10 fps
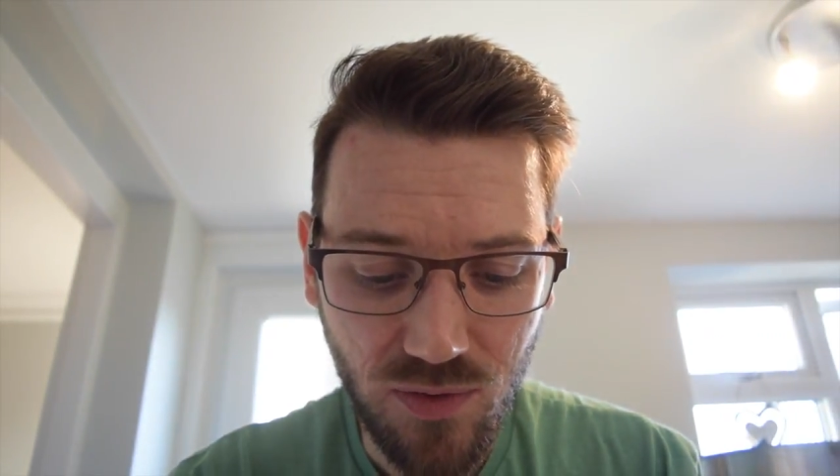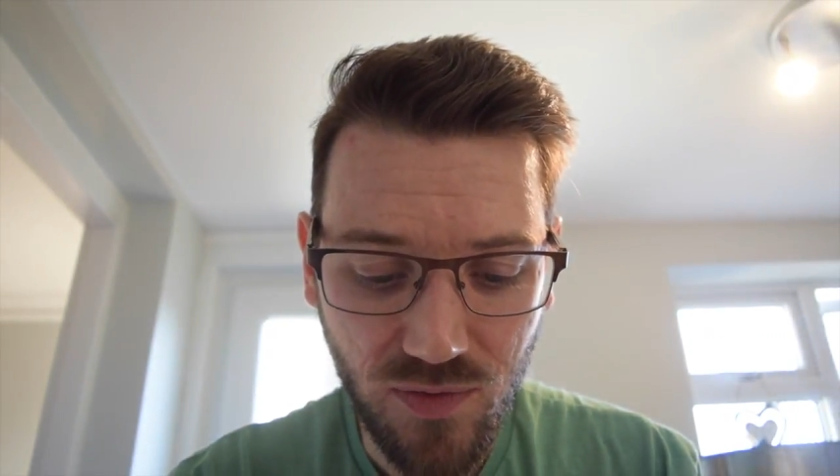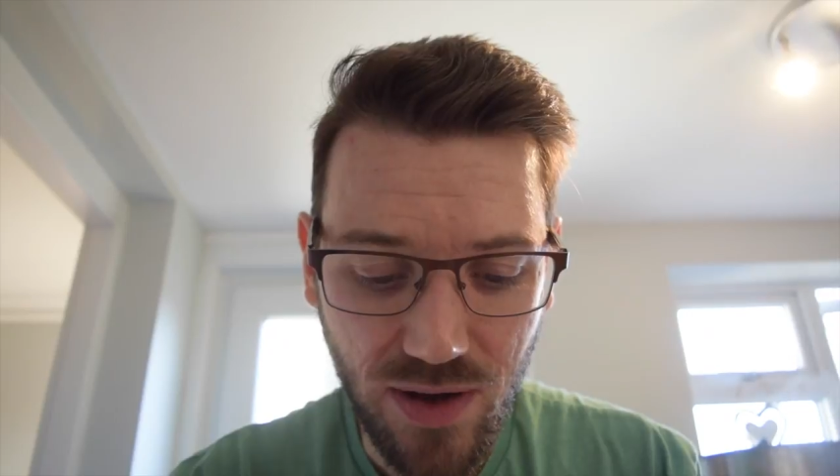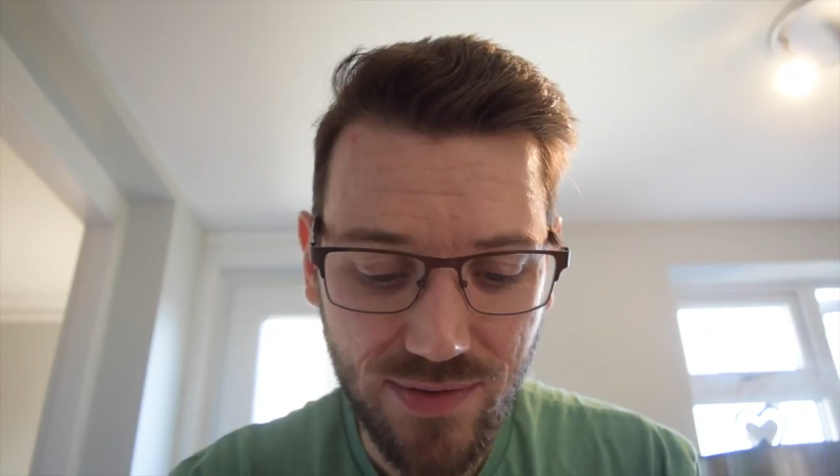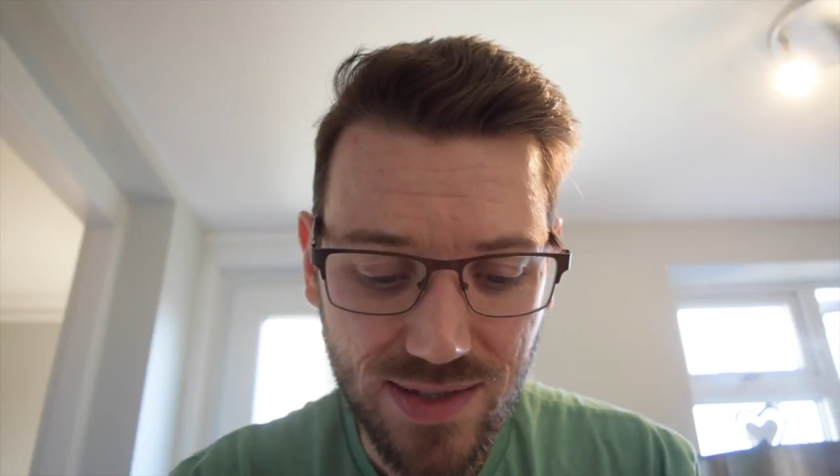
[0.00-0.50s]

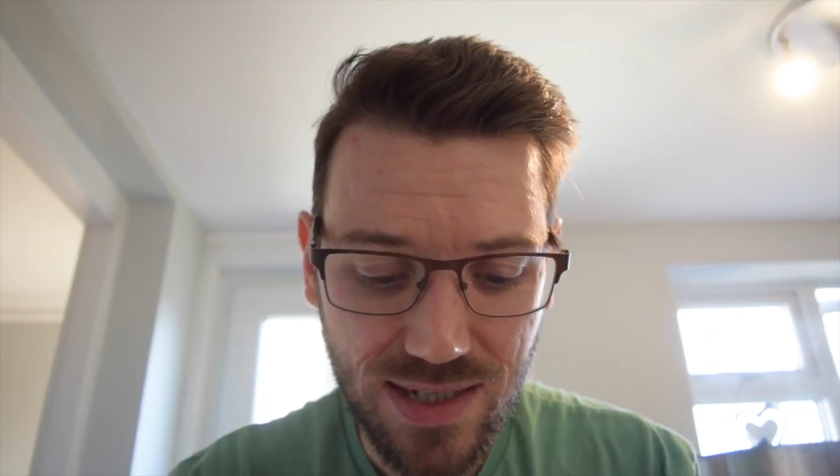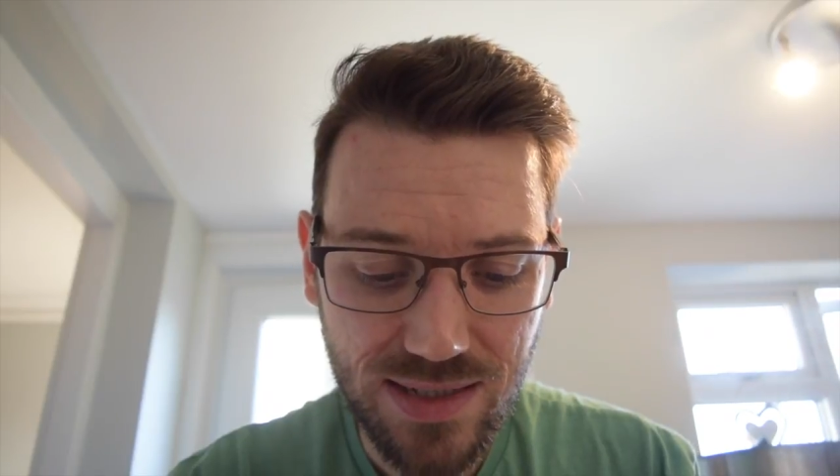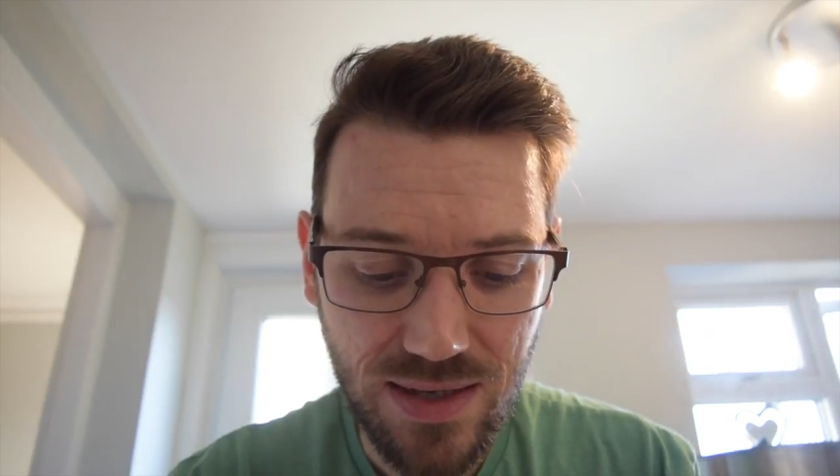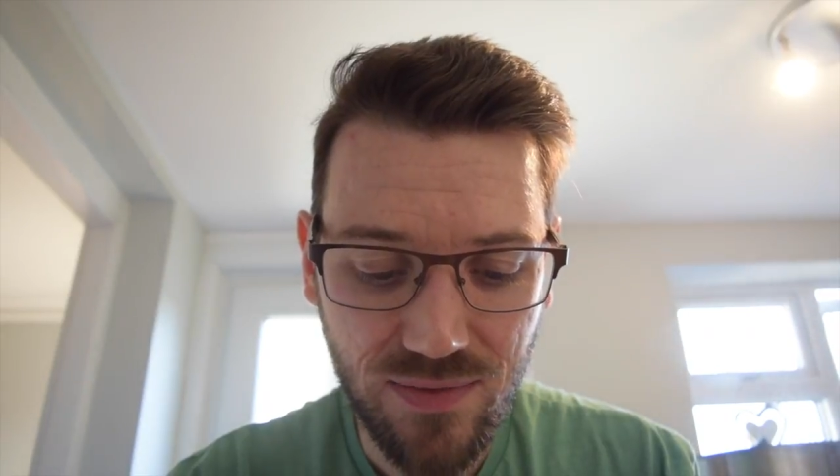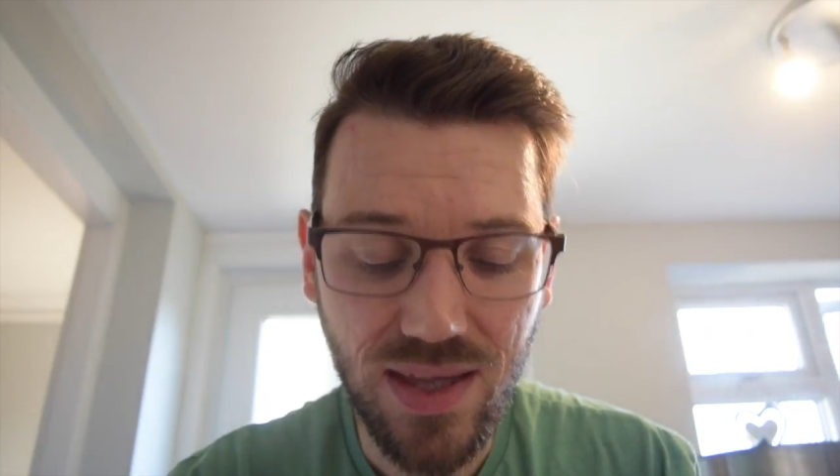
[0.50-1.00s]
5,
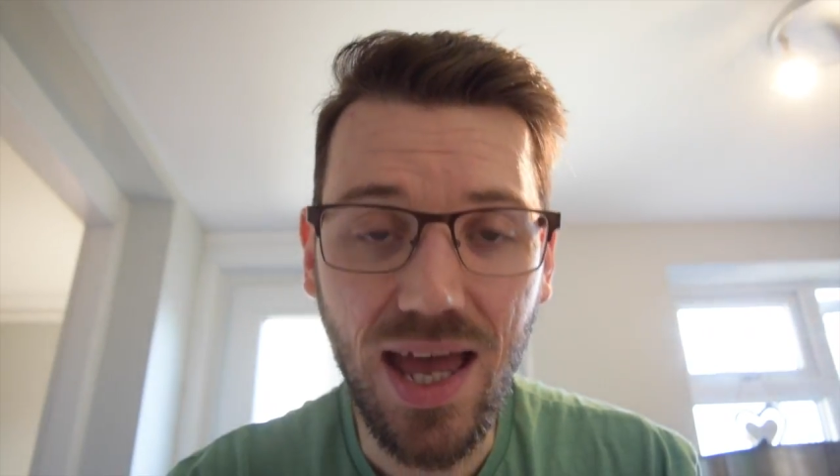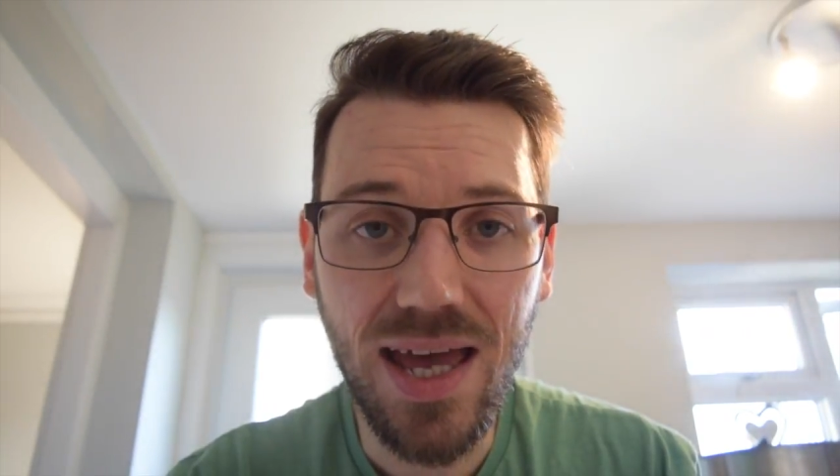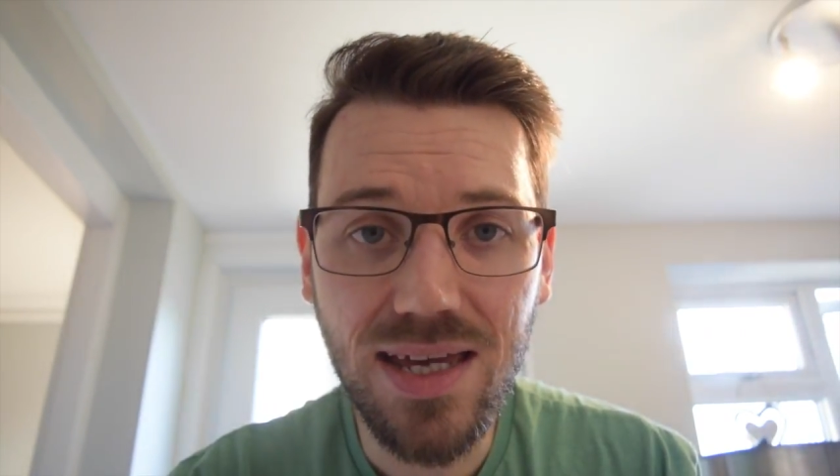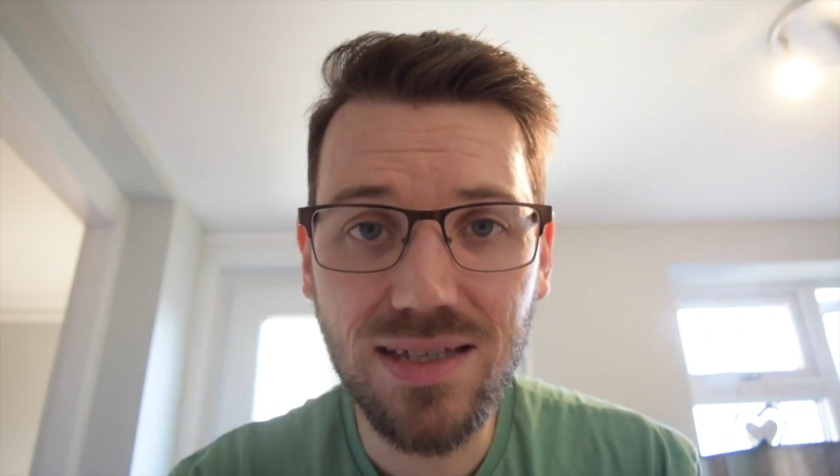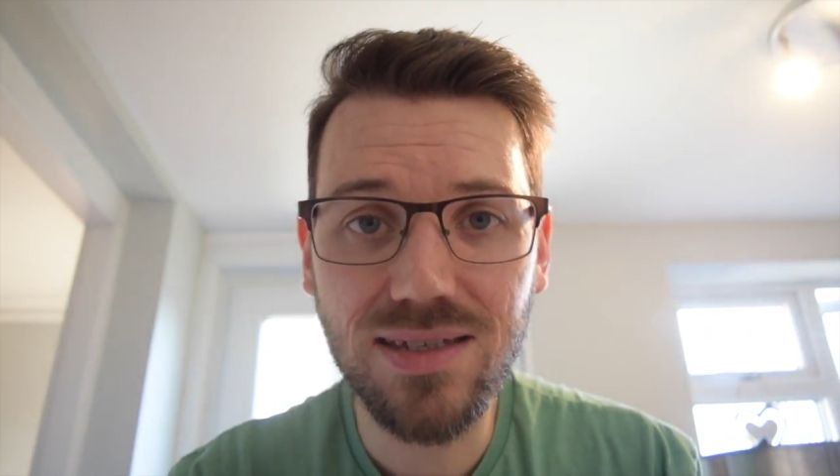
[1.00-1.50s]
6, 7,
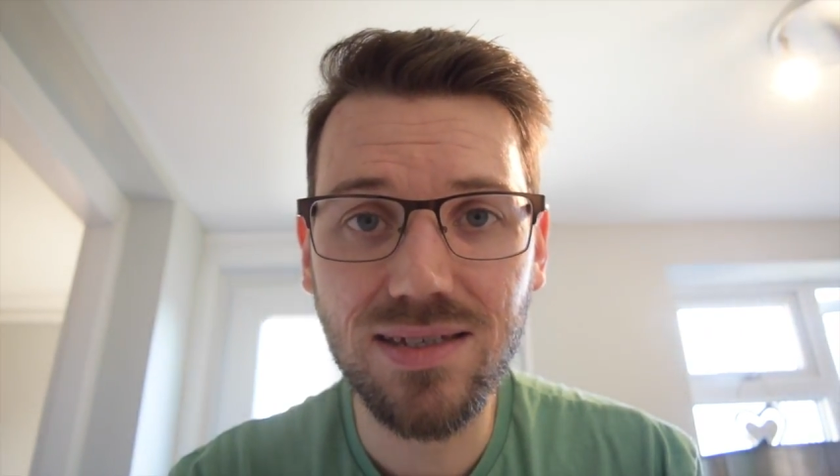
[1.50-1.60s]
8